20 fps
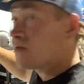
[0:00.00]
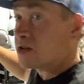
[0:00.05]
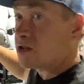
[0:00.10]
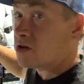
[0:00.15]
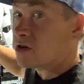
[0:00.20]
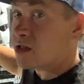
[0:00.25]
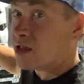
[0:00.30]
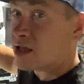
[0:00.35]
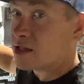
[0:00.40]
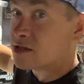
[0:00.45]

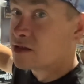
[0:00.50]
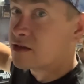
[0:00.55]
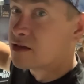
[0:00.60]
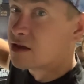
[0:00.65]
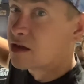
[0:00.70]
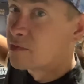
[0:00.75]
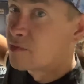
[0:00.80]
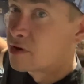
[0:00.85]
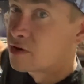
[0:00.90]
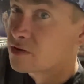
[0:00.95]
you a lot to
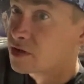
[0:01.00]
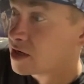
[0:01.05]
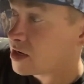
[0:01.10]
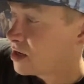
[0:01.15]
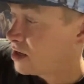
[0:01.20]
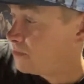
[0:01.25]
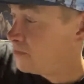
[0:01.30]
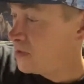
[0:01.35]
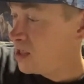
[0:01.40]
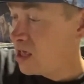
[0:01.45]
think about
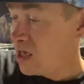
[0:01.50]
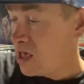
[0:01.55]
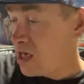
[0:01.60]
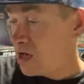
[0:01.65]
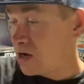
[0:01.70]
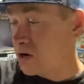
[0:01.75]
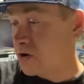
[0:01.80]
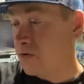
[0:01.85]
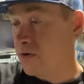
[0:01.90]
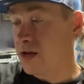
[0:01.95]
tonight.
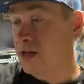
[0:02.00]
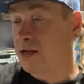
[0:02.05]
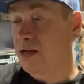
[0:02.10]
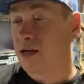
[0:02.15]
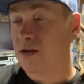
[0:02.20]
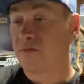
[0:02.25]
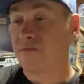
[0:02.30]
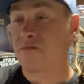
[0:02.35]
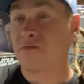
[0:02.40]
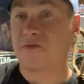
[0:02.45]

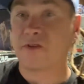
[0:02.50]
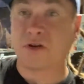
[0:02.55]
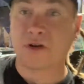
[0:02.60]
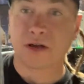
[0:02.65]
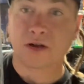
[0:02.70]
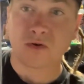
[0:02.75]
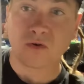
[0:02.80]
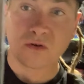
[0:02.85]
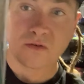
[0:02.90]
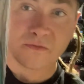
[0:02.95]
Grindin, very
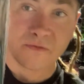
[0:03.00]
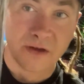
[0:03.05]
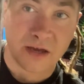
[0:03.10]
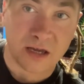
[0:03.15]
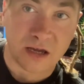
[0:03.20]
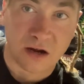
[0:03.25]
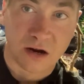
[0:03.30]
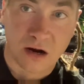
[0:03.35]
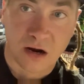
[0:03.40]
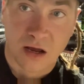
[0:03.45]
cool
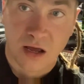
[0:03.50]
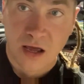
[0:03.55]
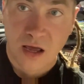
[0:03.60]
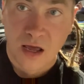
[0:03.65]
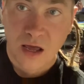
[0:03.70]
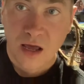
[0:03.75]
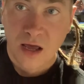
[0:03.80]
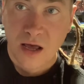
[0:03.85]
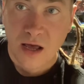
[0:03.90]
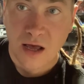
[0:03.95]
figure.
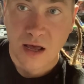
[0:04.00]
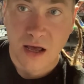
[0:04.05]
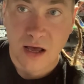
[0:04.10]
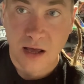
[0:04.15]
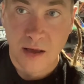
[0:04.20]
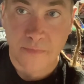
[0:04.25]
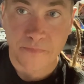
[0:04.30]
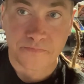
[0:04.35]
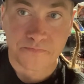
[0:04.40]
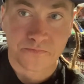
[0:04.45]

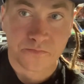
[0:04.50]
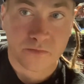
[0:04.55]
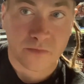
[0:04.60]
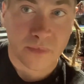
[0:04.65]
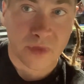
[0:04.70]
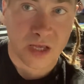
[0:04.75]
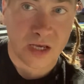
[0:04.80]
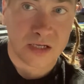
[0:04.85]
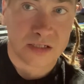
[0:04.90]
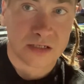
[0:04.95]

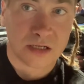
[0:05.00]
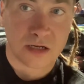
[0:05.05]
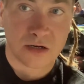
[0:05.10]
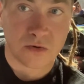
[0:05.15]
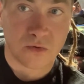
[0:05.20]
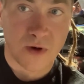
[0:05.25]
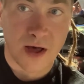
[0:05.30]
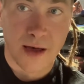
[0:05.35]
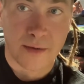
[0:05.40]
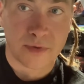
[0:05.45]
He's a little
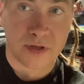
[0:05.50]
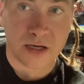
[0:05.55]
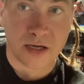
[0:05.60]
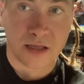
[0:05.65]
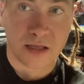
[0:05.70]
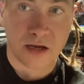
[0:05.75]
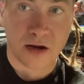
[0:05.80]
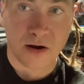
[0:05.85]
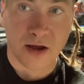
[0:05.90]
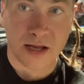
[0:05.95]
wobbly in
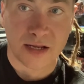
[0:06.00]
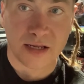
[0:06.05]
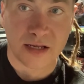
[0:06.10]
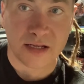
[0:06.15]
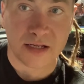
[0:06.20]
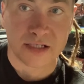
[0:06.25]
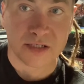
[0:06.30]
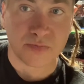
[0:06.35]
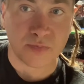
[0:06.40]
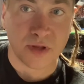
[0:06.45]
there. I did
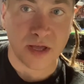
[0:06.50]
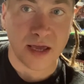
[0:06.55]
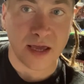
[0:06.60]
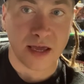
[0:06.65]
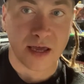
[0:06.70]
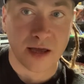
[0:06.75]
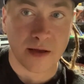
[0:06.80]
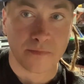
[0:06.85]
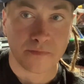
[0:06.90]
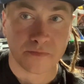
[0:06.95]
display
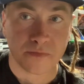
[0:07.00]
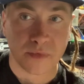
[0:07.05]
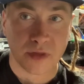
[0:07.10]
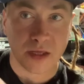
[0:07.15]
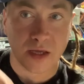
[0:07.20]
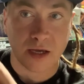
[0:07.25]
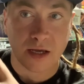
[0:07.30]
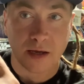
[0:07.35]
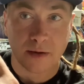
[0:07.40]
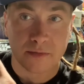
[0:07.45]
him. He
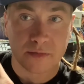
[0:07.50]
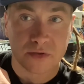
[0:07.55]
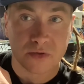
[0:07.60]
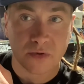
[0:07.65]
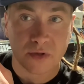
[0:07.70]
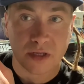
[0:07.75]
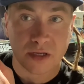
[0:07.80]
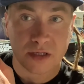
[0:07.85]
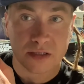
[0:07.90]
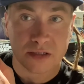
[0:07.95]
comes
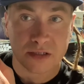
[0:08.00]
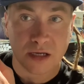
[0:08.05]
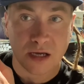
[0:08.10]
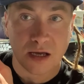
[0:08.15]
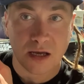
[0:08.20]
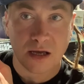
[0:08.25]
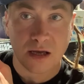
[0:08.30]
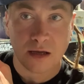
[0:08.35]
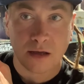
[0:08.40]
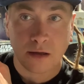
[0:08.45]
with his
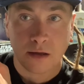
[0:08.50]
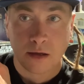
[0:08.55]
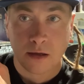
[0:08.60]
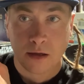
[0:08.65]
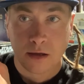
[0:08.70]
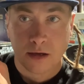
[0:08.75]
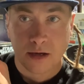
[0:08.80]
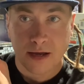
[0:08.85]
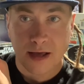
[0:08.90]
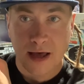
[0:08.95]

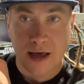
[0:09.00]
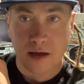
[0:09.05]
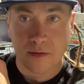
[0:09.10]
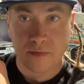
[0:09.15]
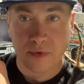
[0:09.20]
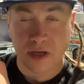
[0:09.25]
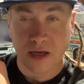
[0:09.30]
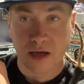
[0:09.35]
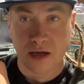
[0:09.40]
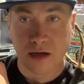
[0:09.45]
comm
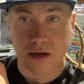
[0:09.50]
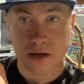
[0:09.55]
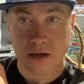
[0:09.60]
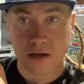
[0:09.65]
link.